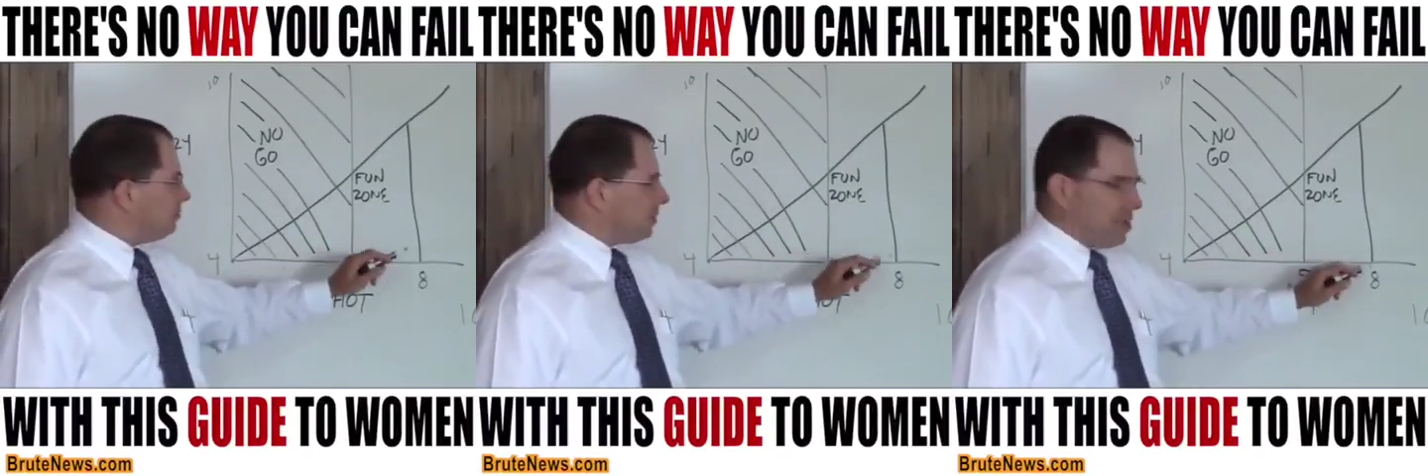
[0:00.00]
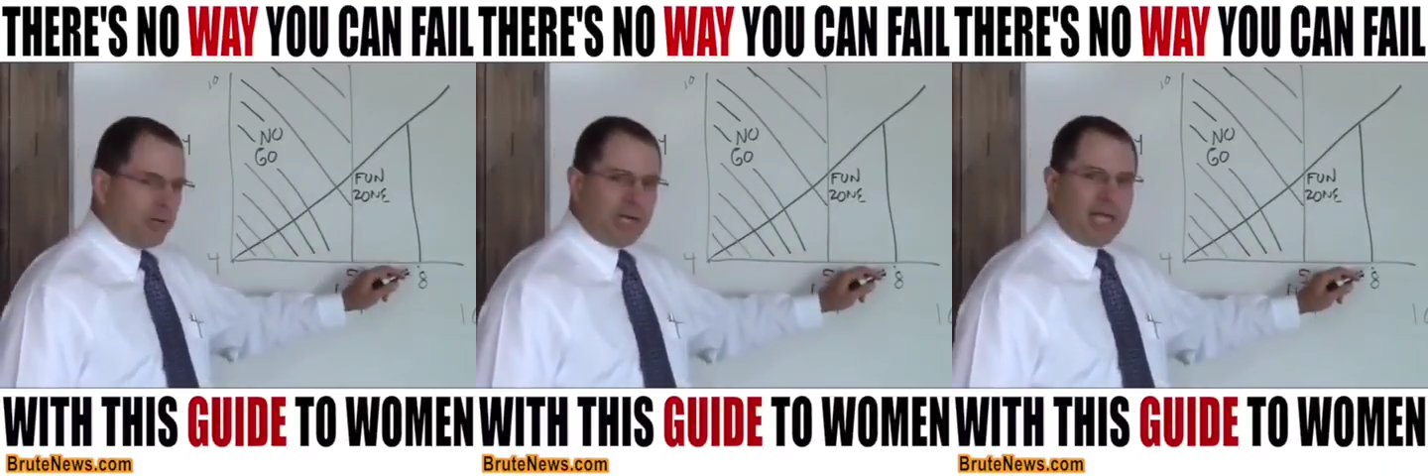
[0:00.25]

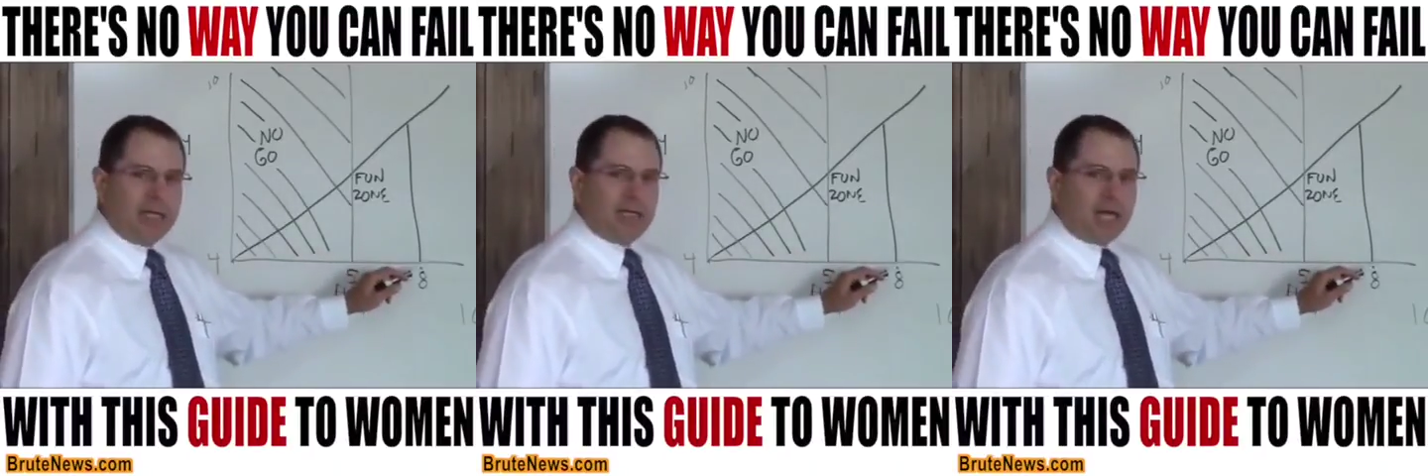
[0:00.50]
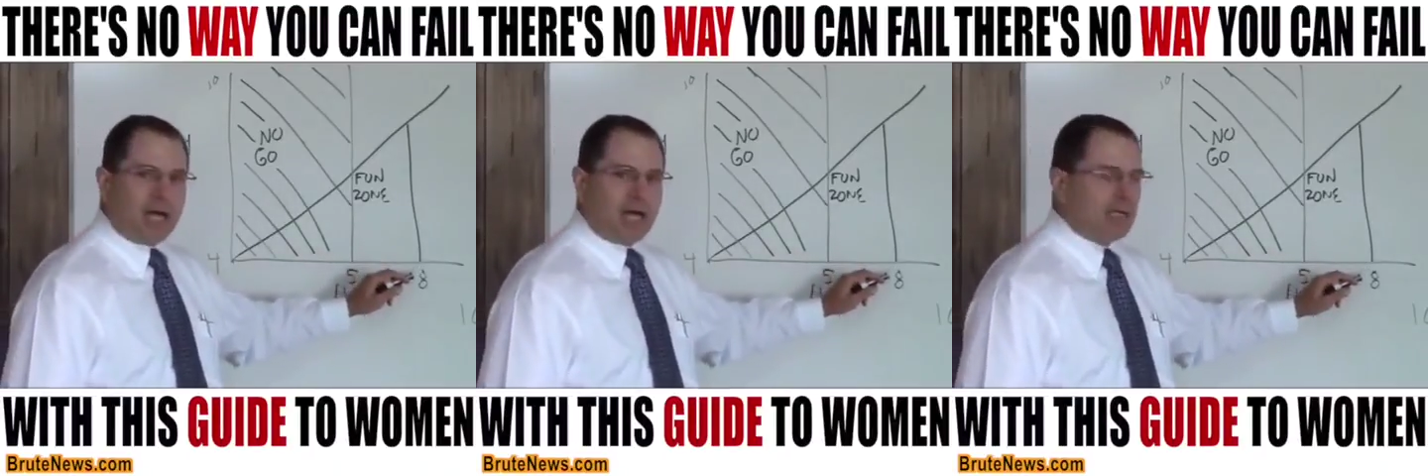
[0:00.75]
below an
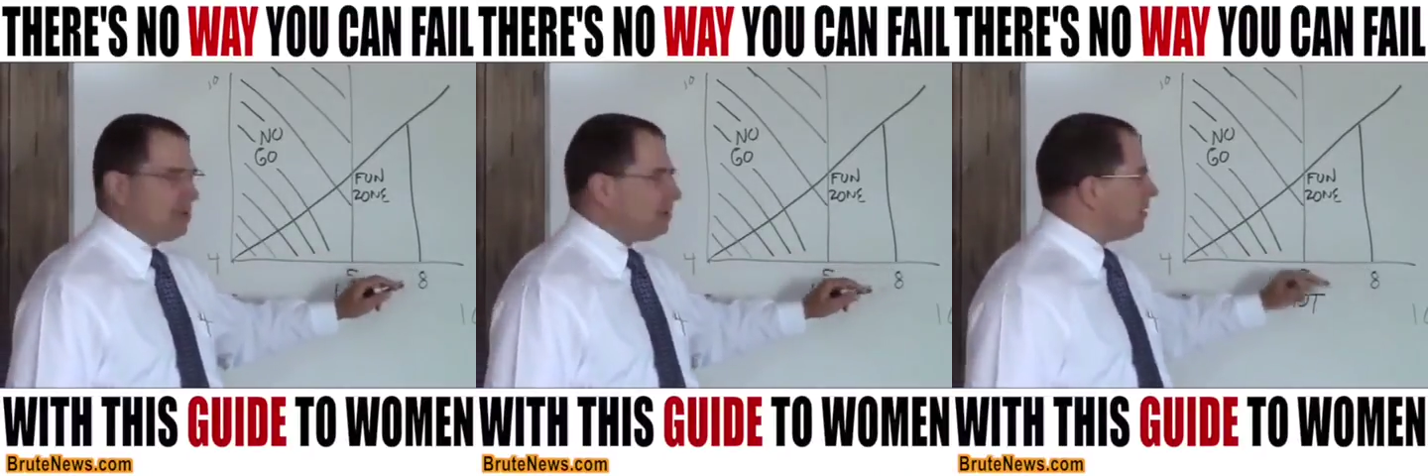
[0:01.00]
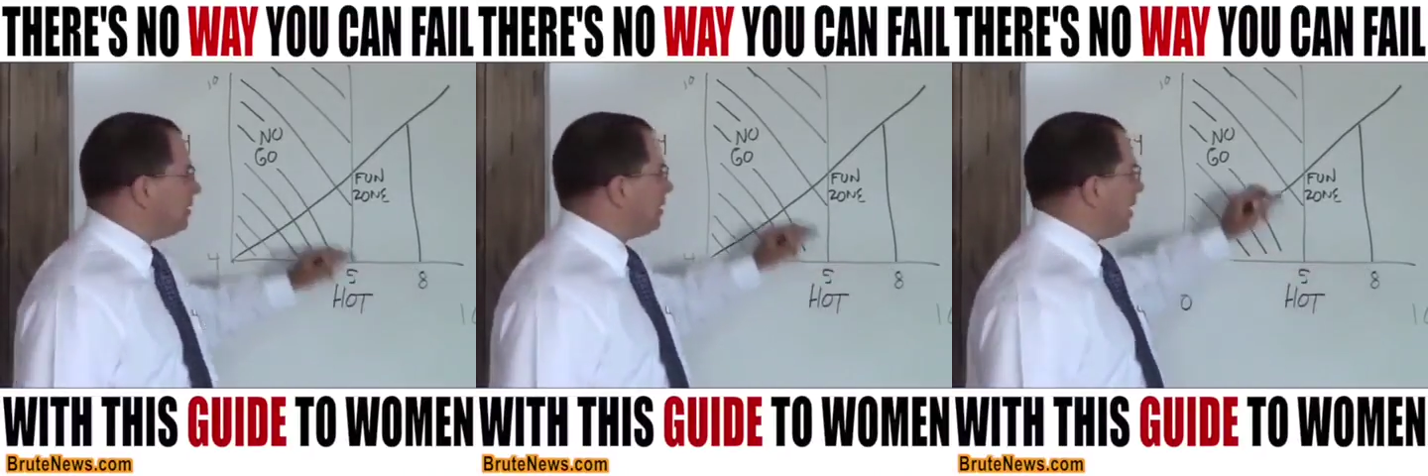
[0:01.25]
8, hot,
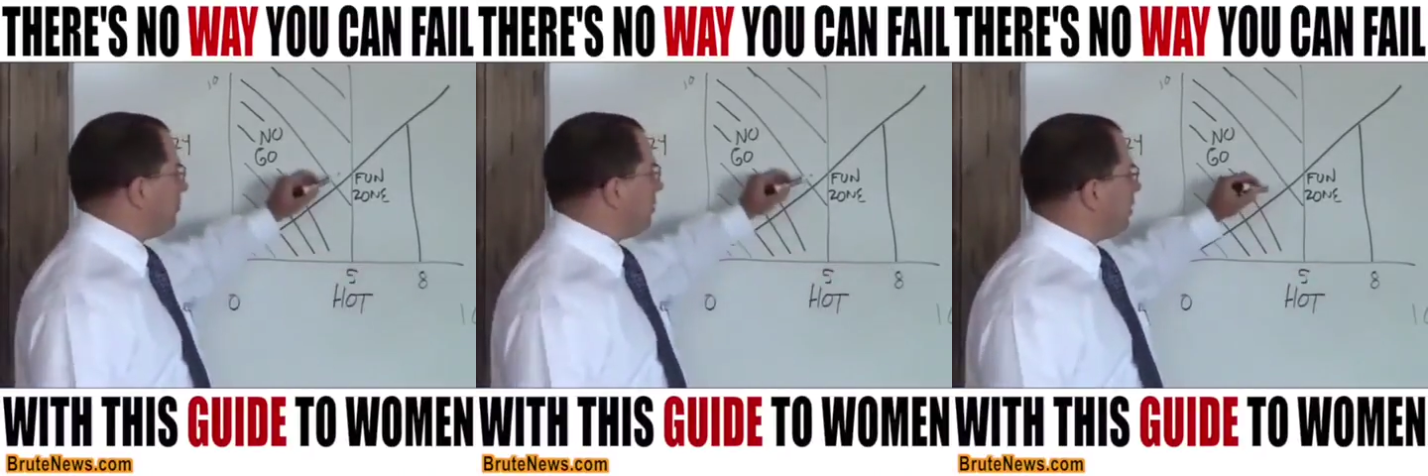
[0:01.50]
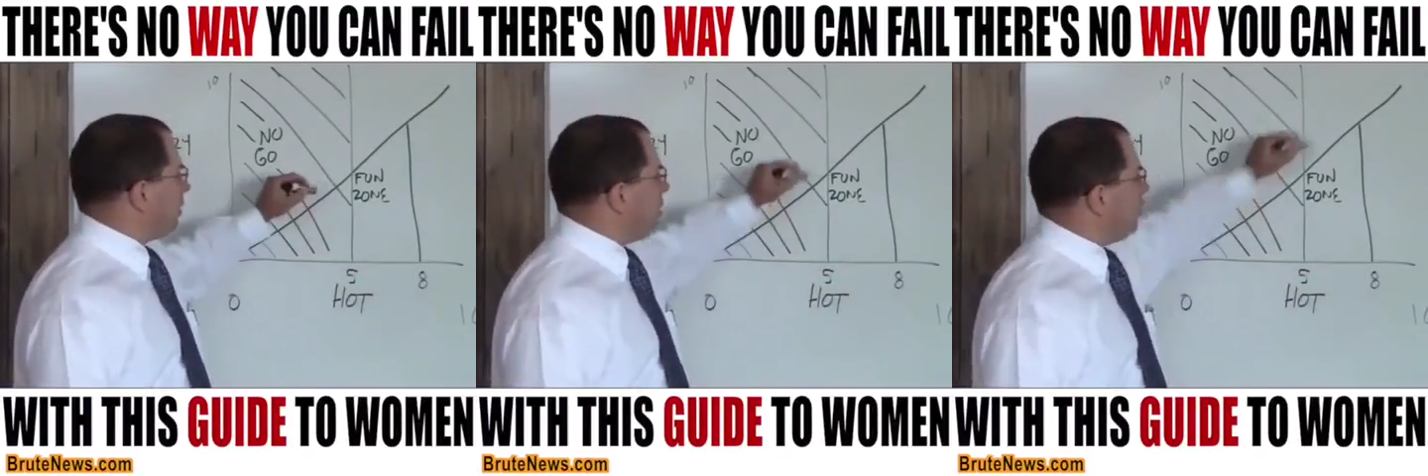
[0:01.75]
and
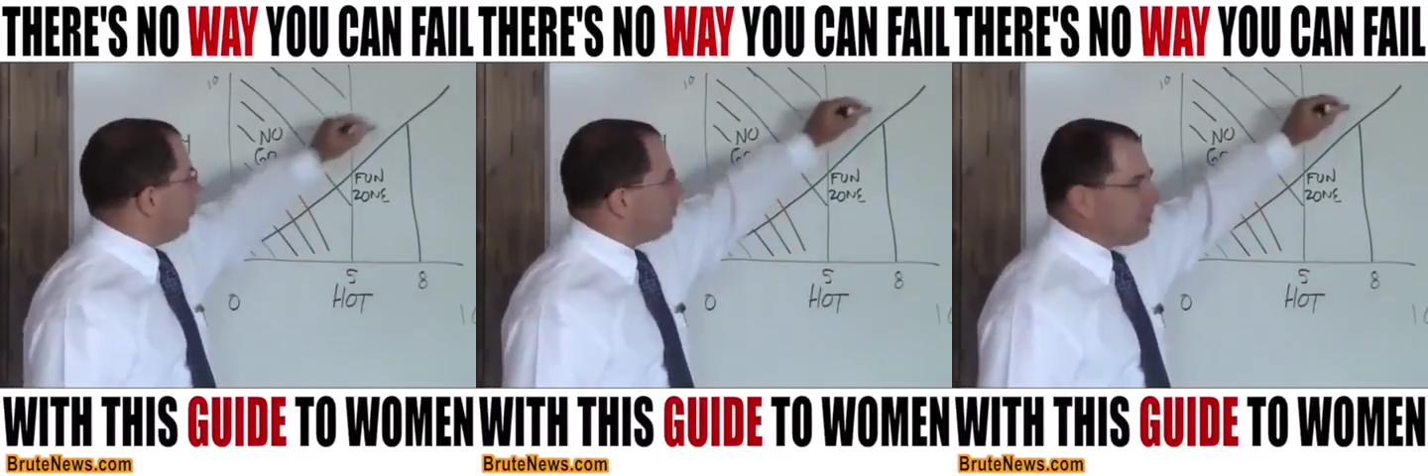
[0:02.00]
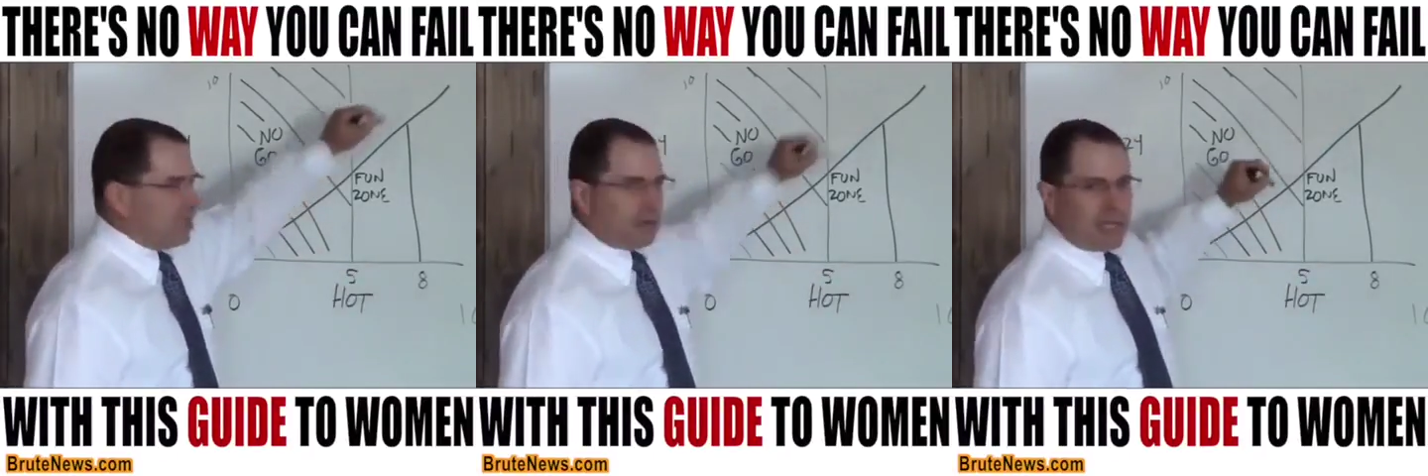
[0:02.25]

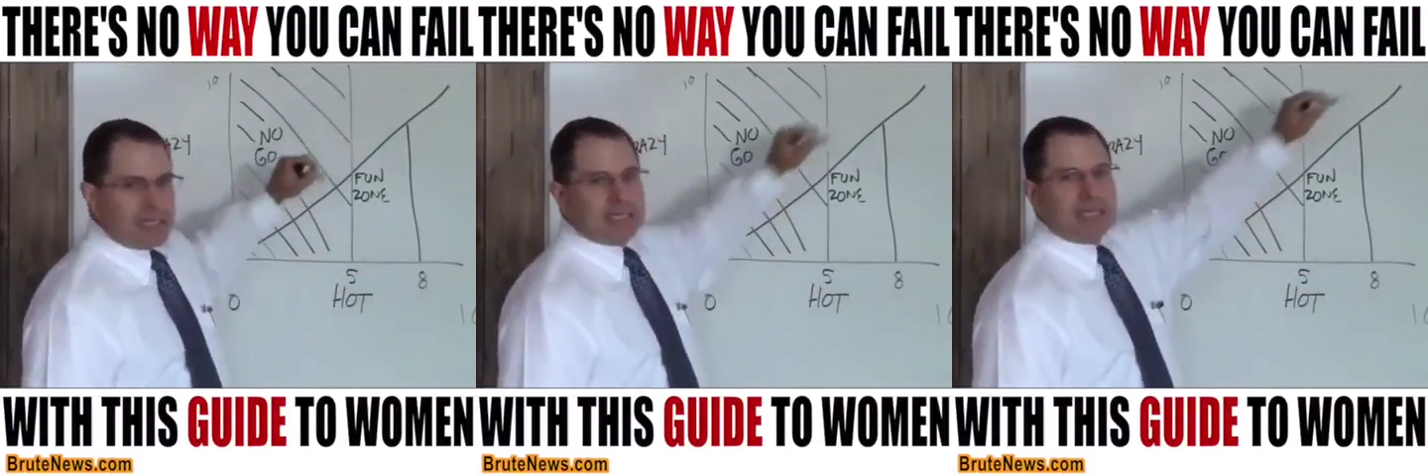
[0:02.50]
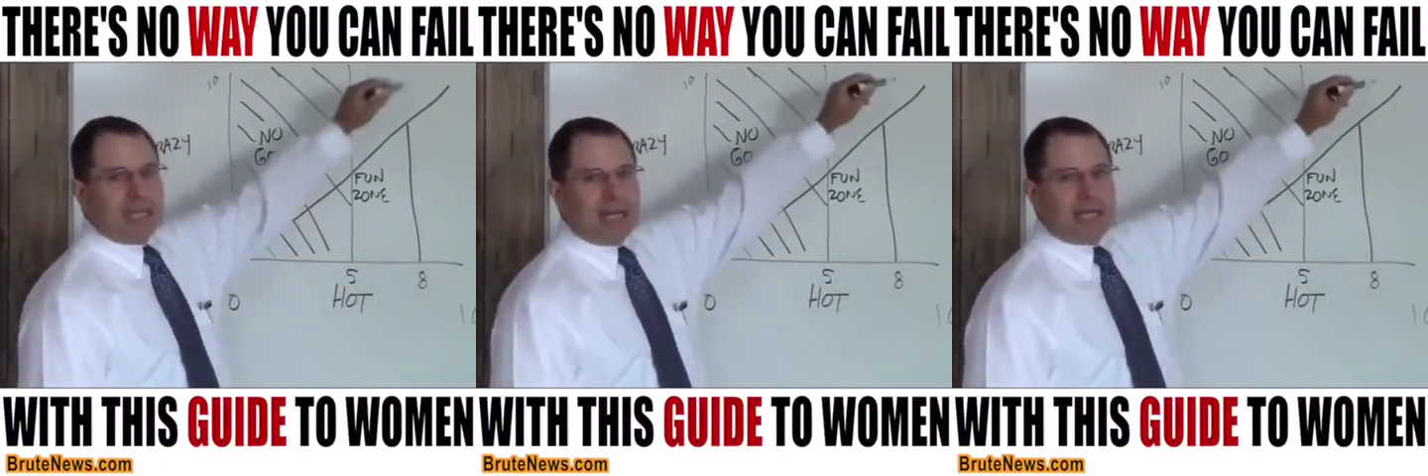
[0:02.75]
below the
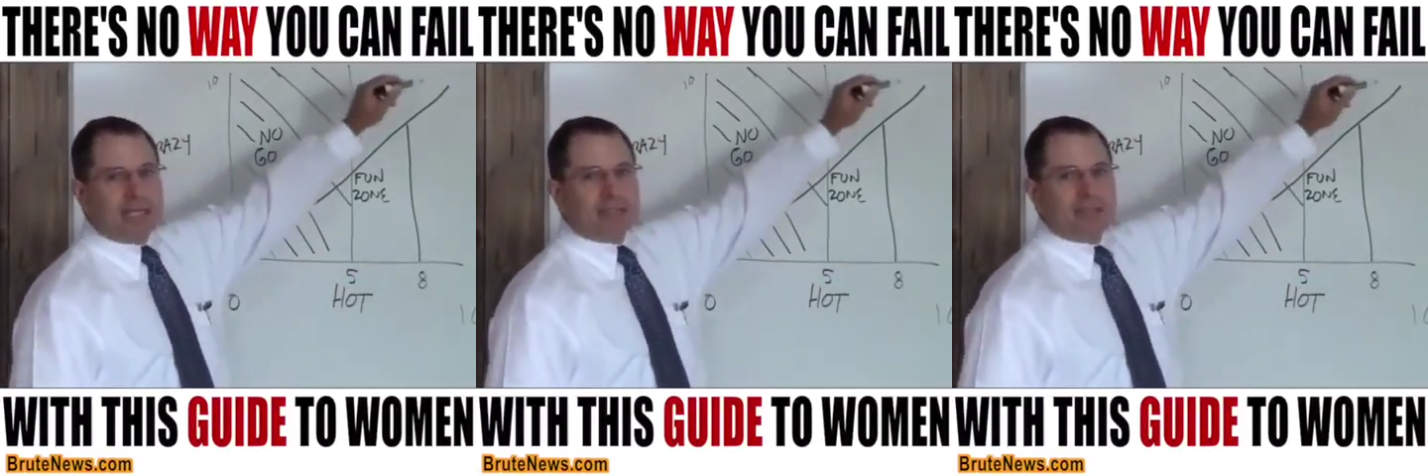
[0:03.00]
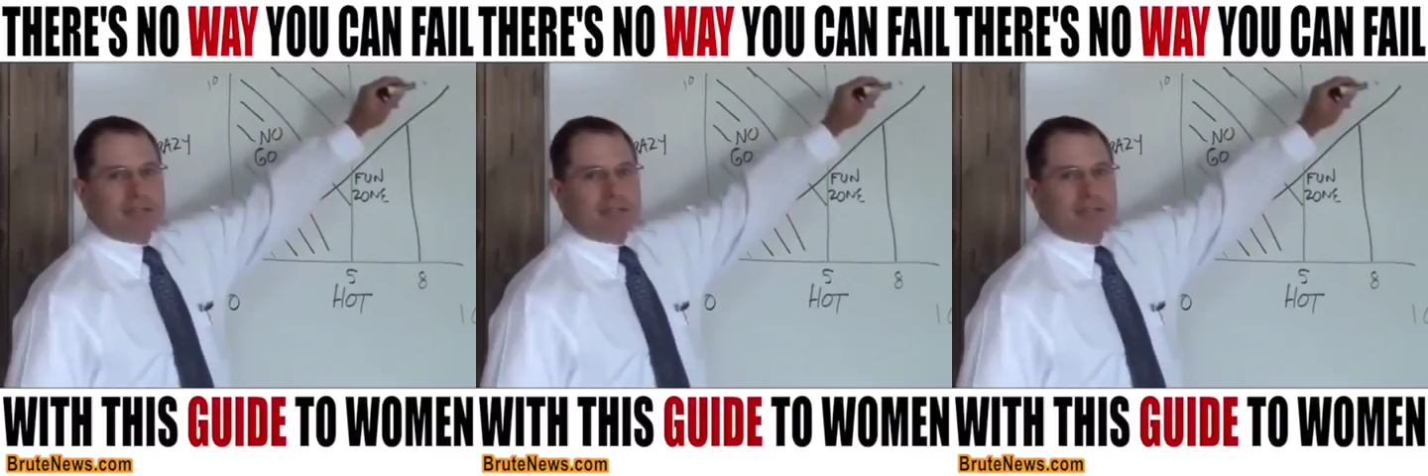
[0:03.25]
crazy line.